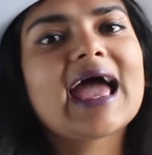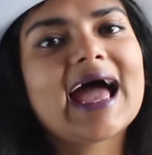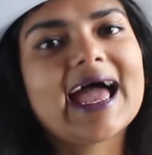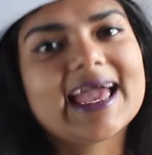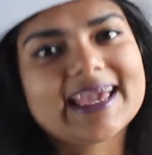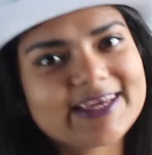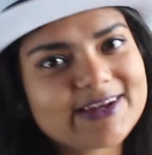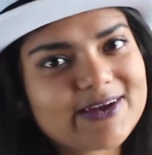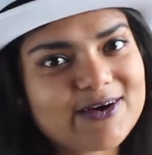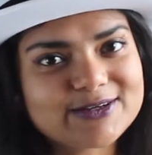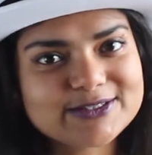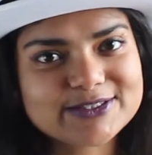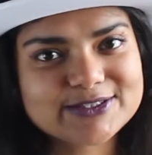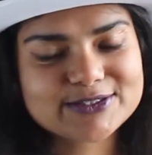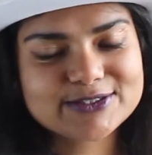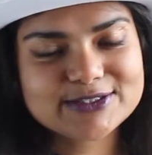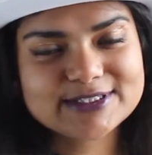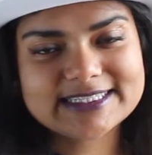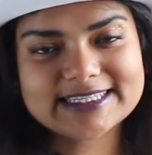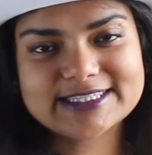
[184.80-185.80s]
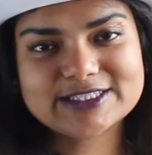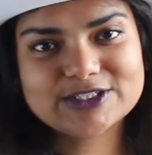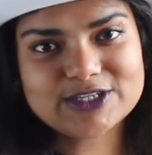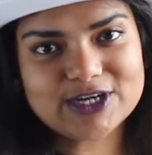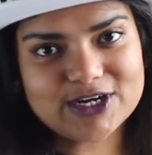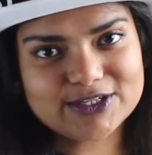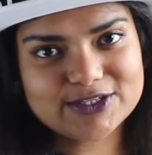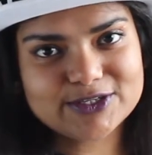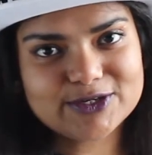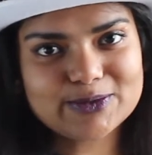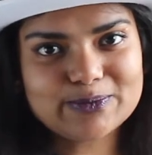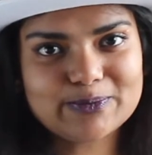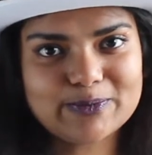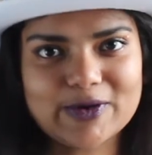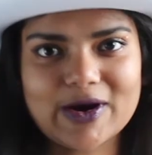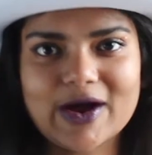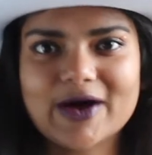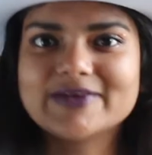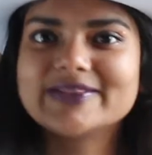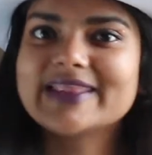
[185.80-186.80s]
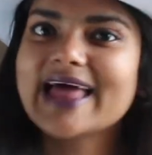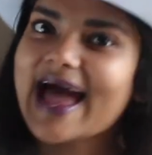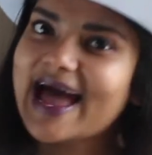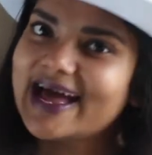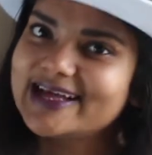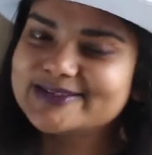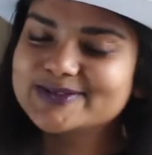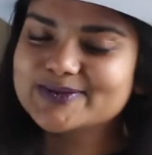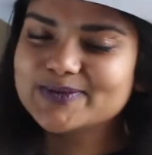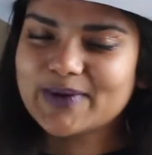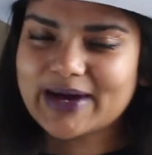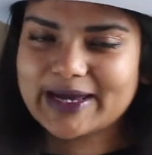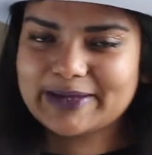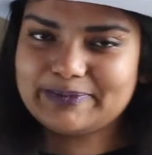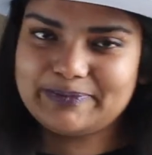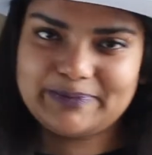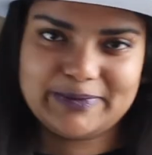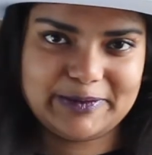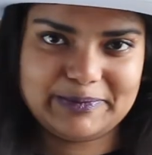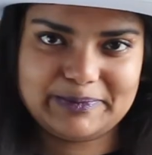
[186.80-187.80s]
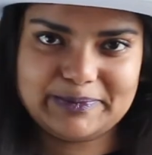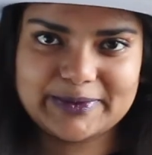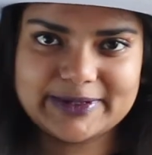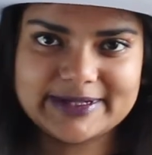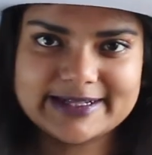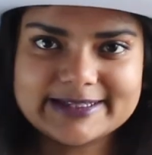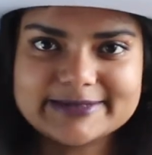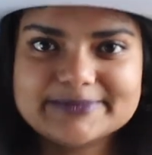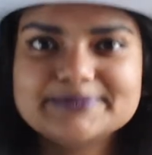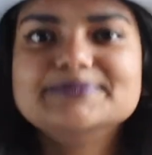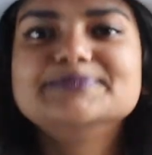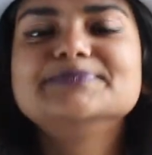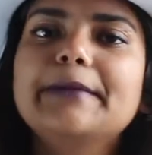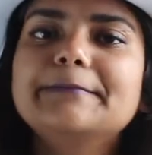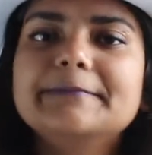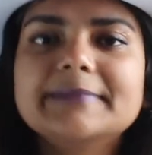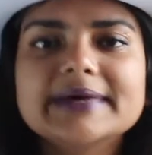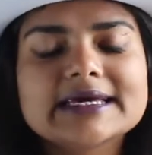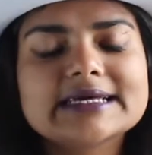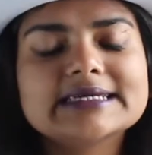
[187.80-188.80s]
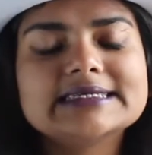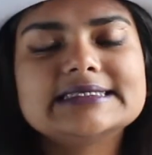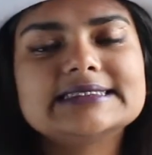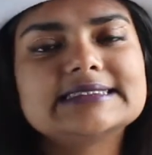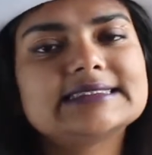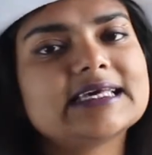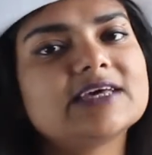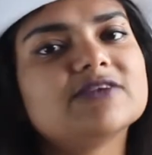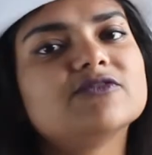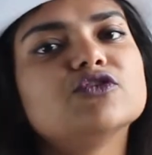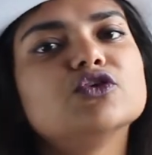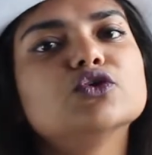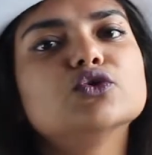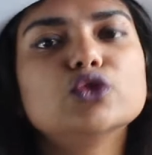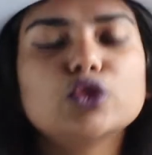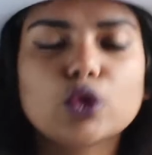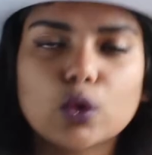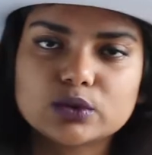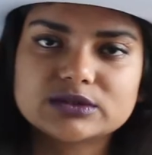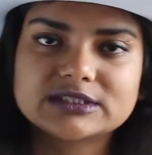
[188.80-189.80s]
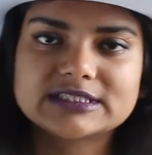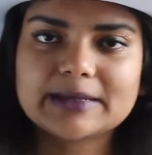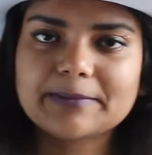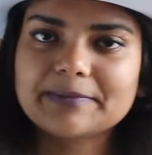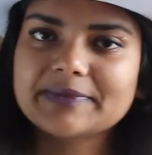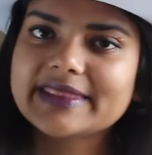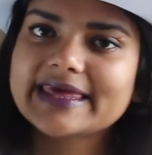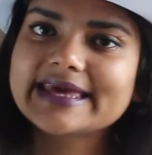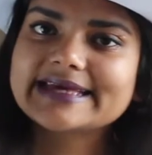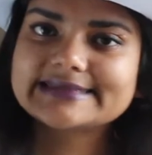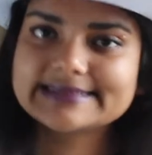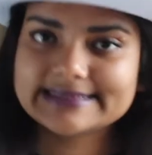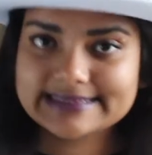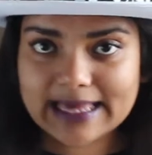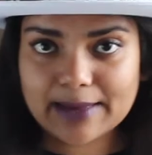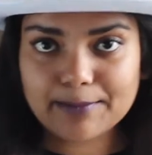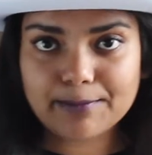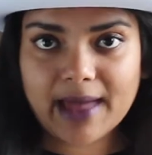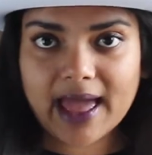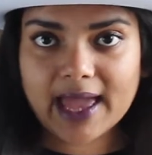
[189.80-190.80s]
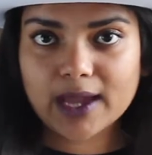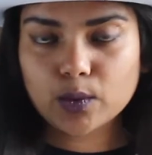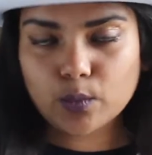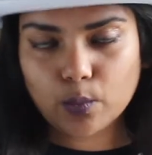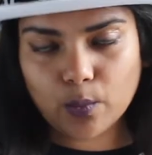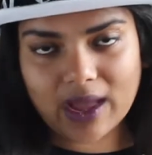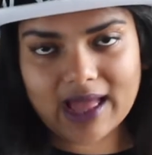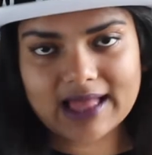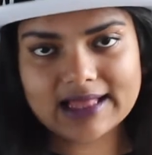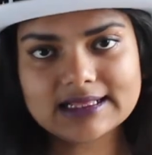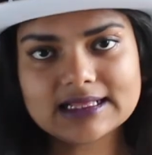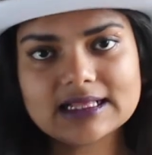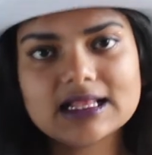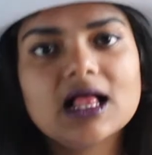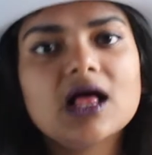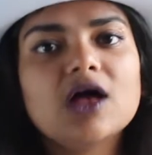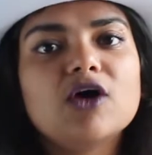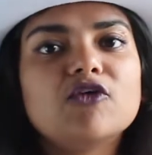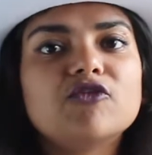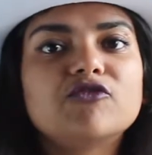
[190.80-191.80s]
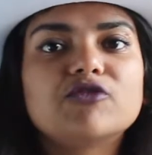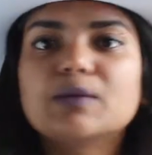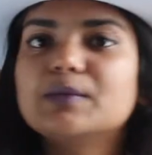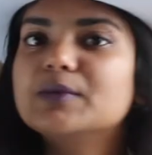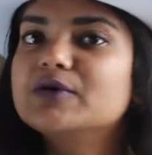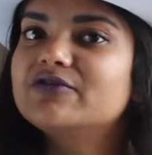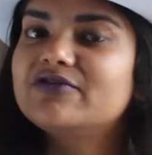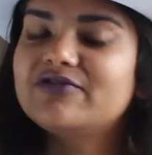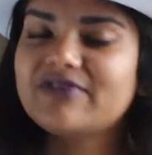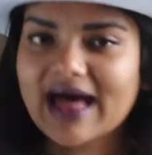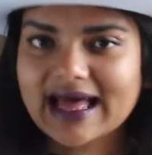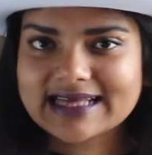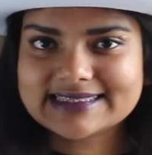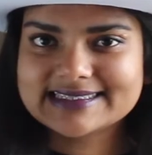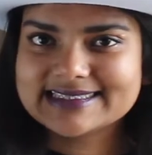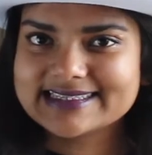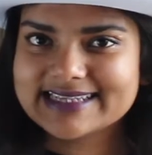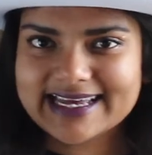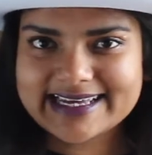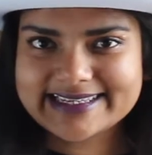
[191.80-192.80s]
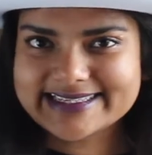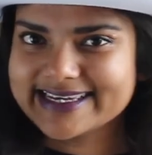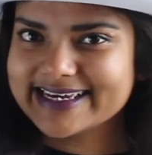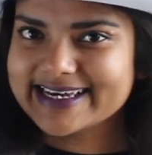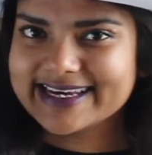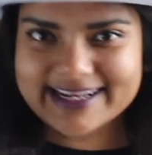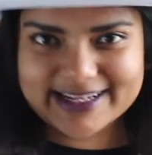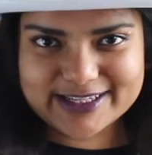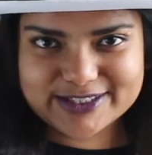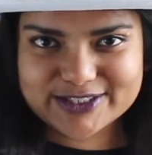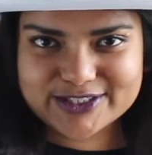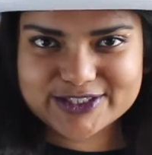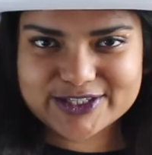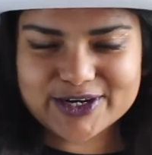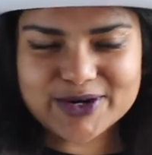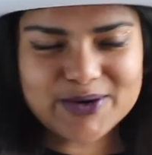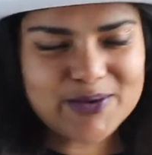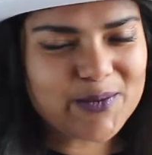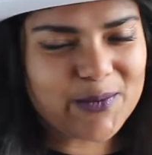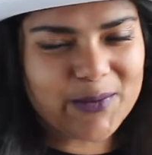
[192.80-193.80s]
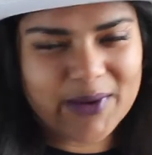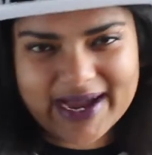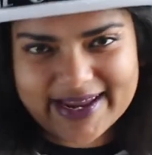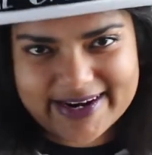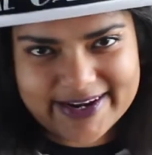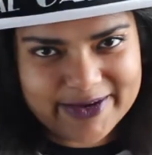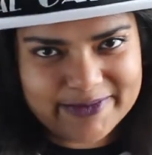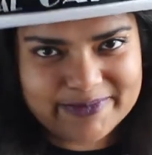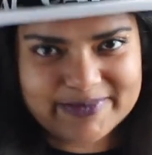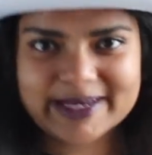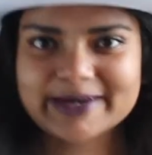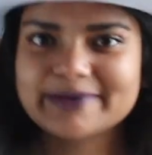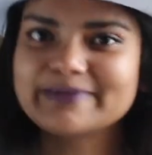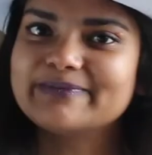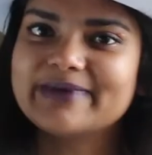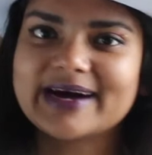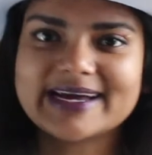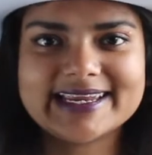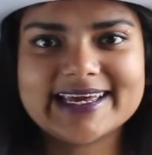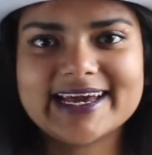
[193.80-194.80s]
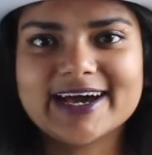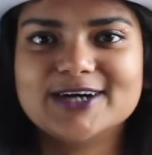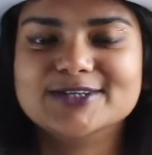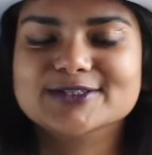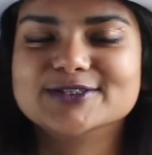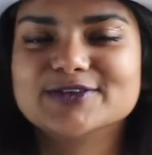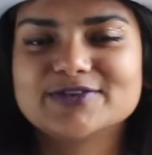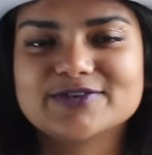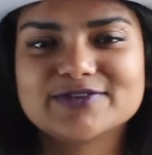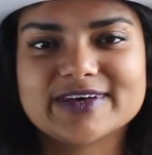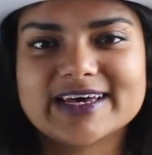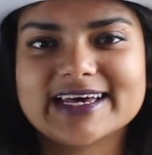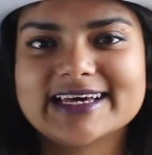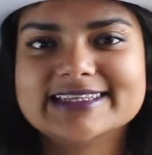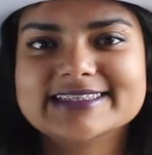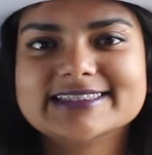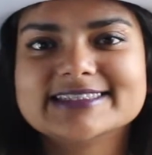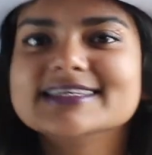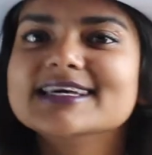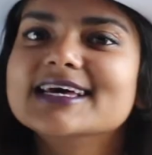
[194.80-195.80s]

I can also teach other brown and white people, because if you know something semi-well from a fascinating culture, why not make money out of it?